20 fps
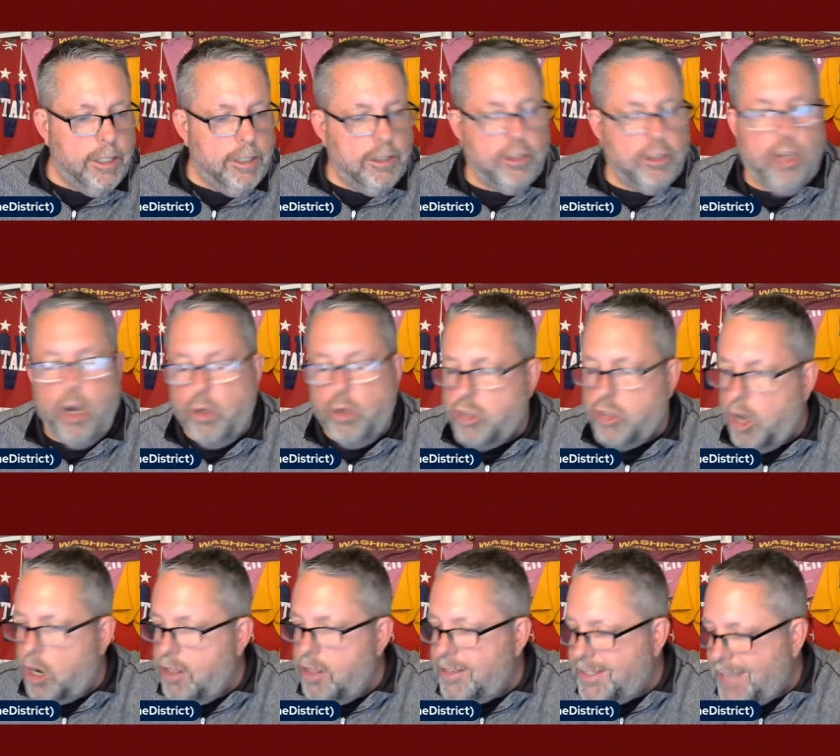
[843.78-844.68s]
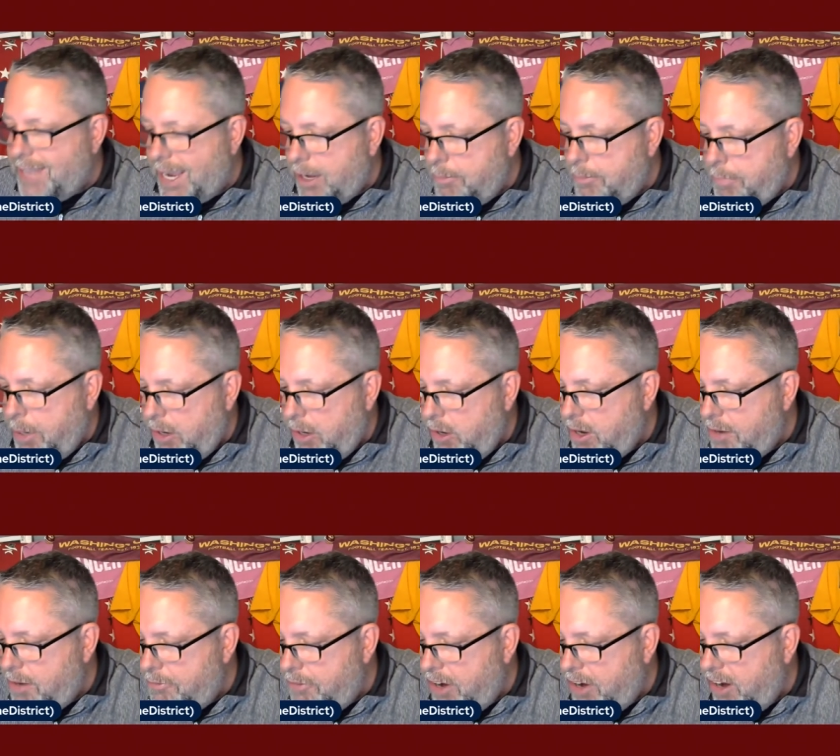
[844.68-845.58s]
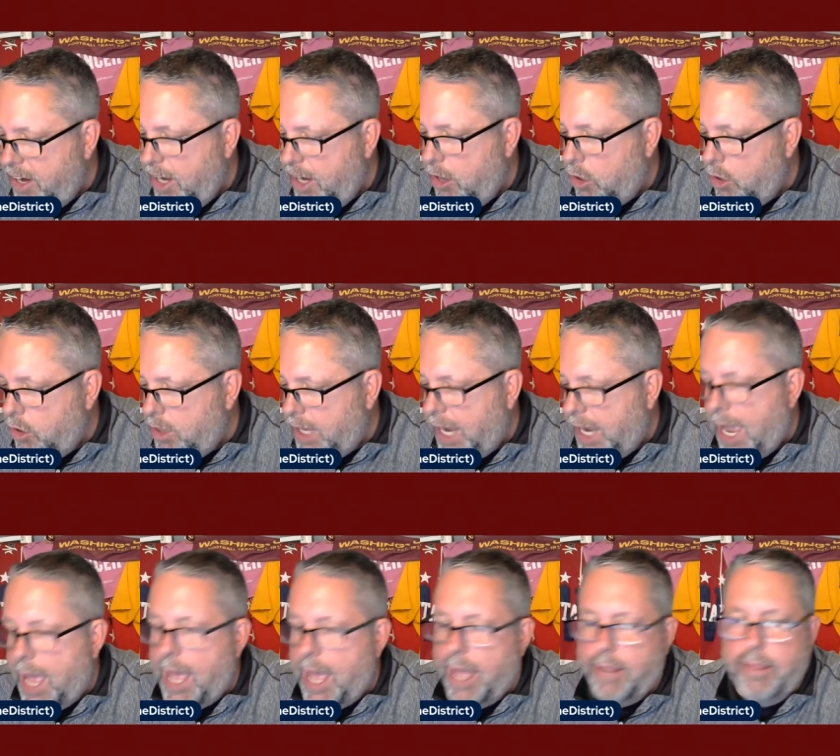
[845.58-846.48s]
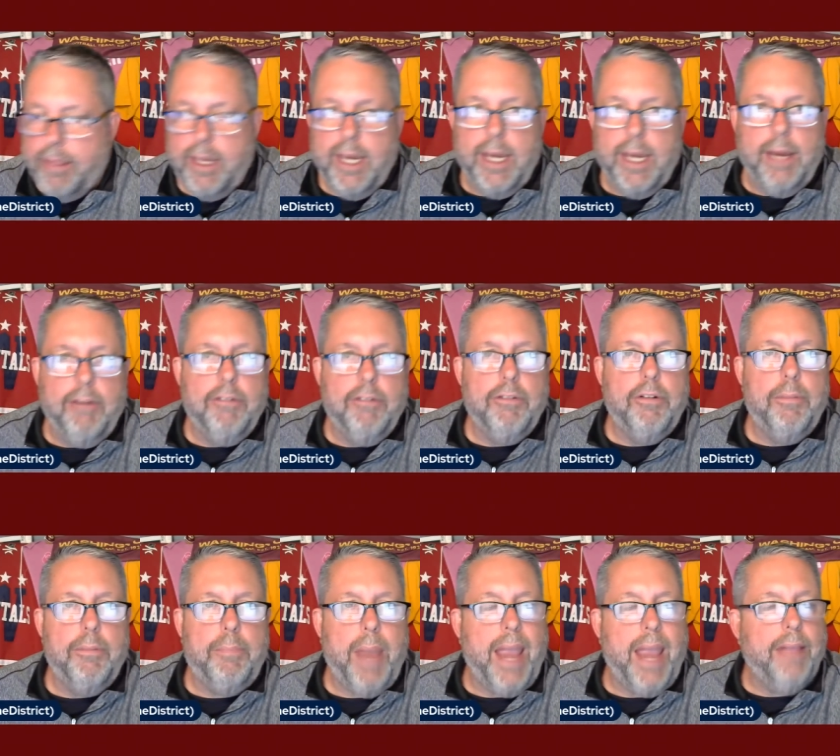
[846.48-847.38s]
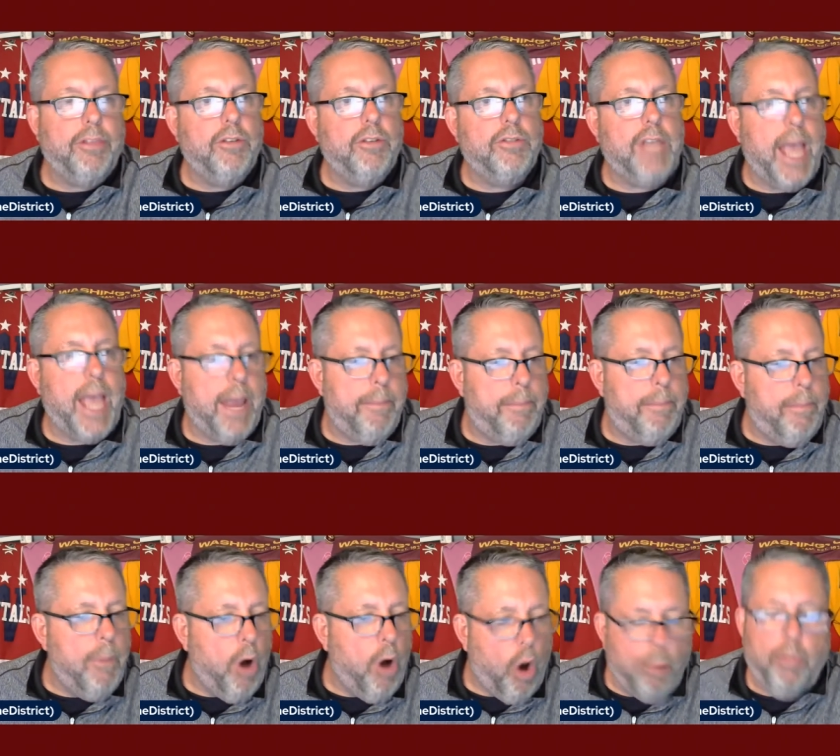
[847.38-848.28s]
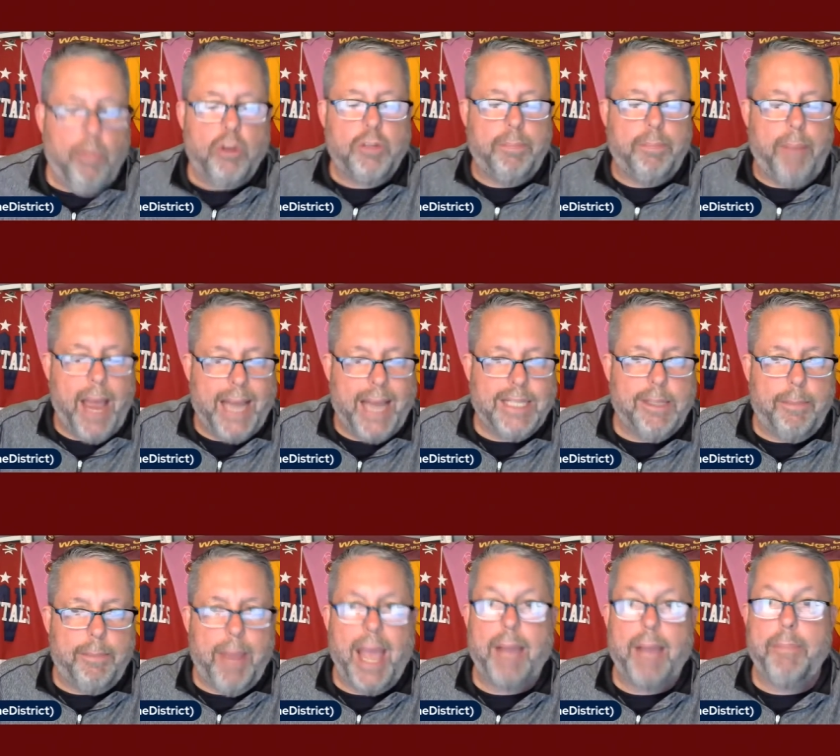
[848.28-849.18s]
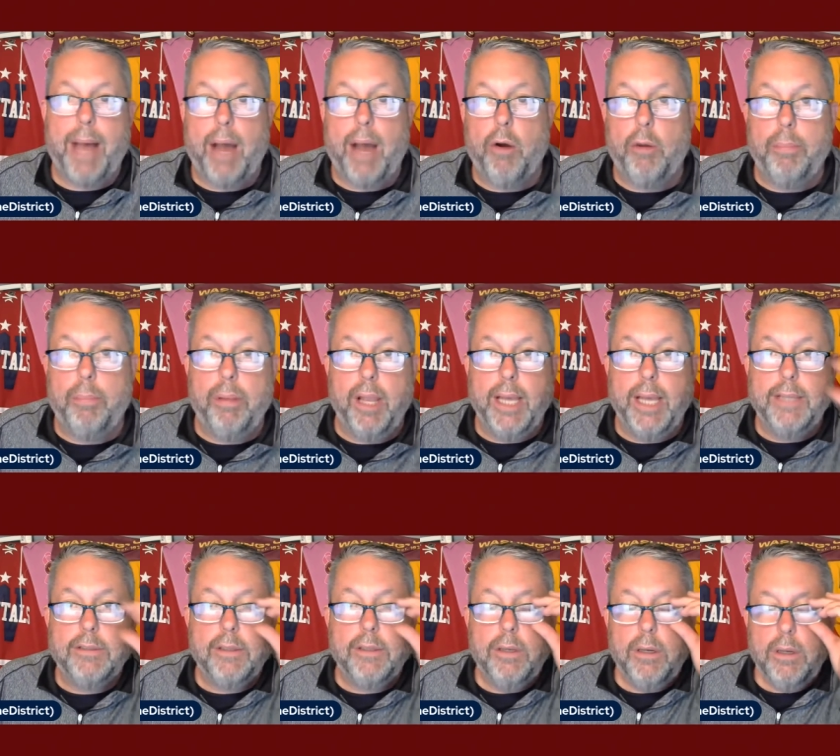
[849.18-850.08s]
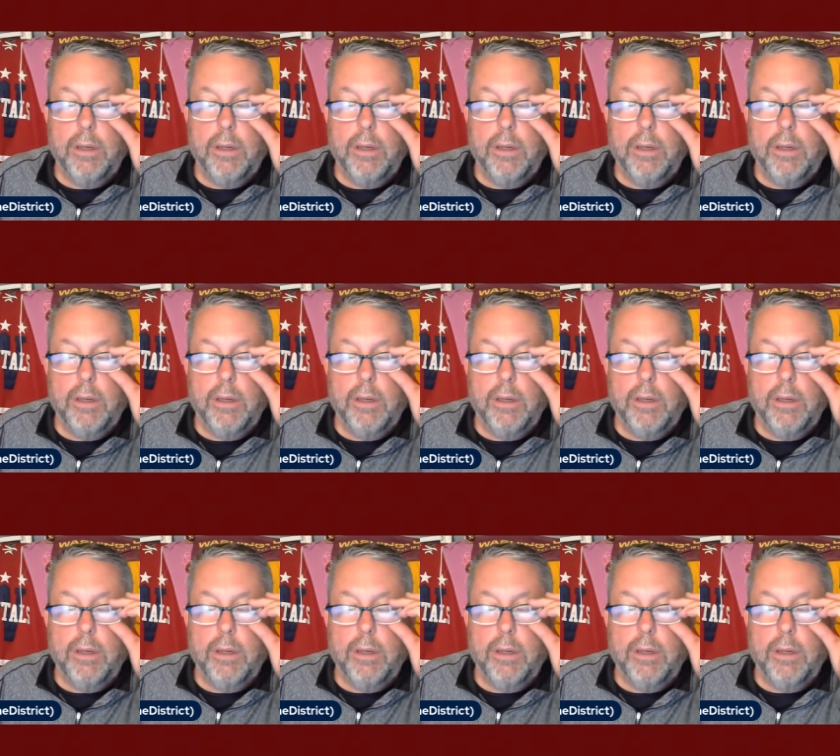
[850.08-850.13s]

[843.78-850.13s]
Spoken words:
So, start of the second period, very early on, the Panthers had almost back-to-back power plays.